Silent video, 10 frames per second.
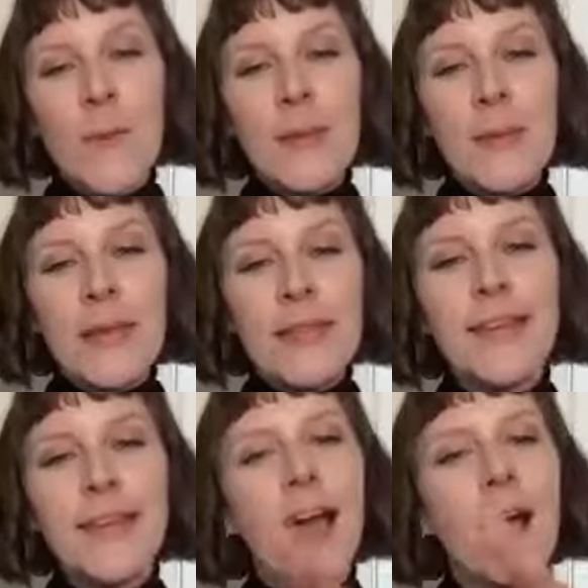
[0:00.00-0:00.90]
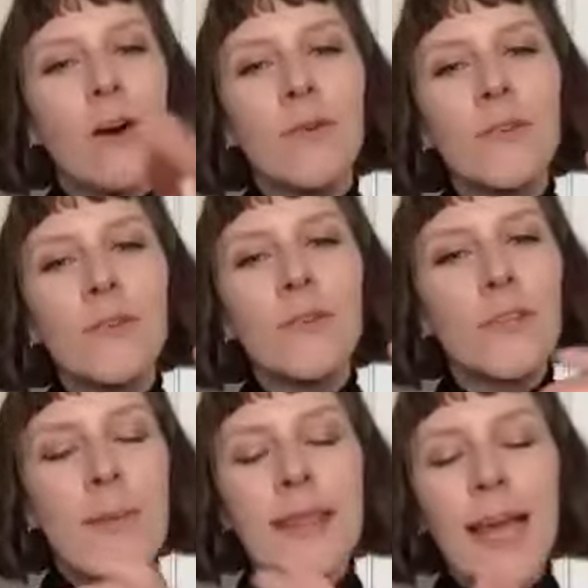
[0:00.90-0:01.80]

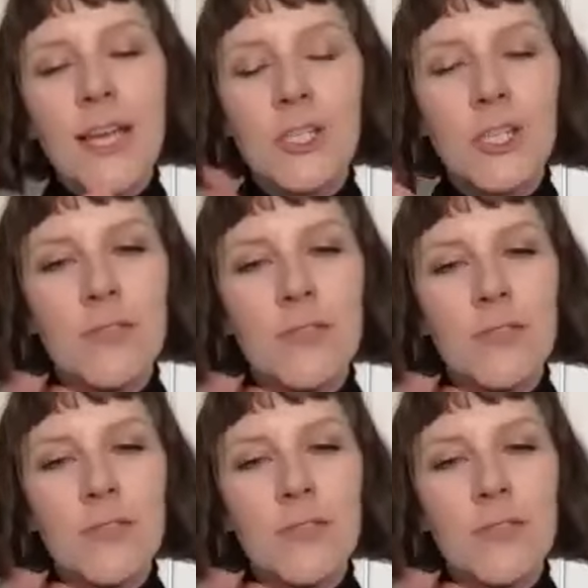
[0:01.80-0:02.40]
that should just